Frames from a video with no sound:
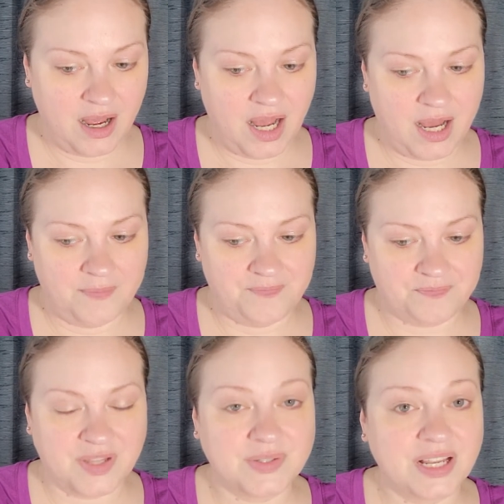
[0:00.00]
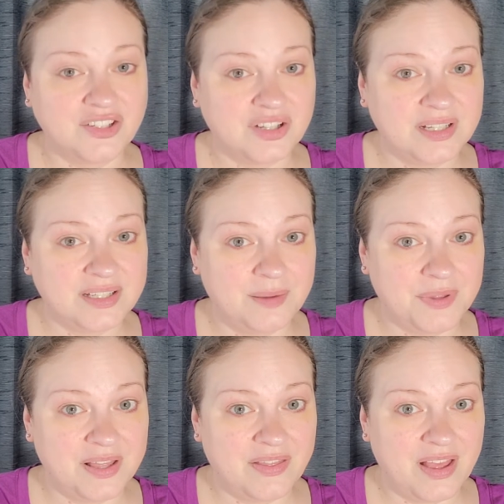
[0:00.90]
Um, it was actually
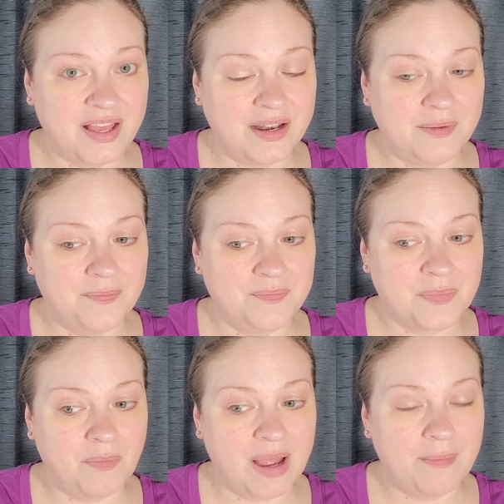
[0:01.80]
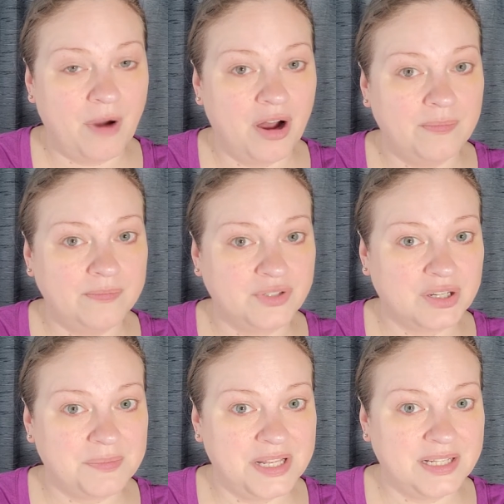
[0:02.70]
something that my mom
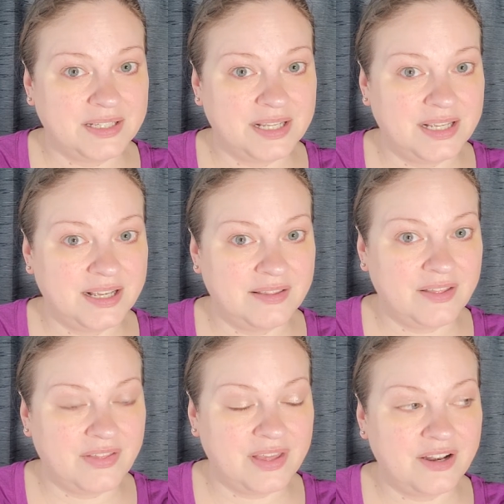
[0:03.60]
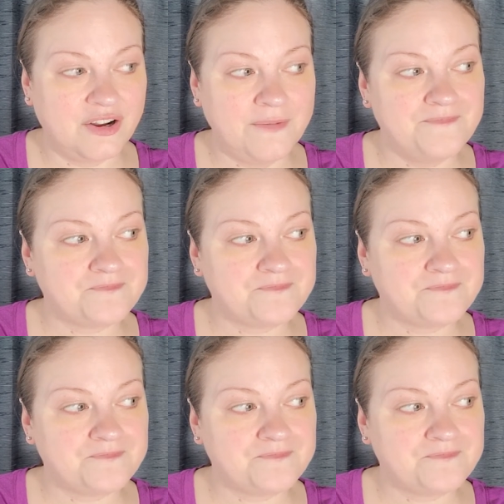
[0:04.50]
took me to see in the theater,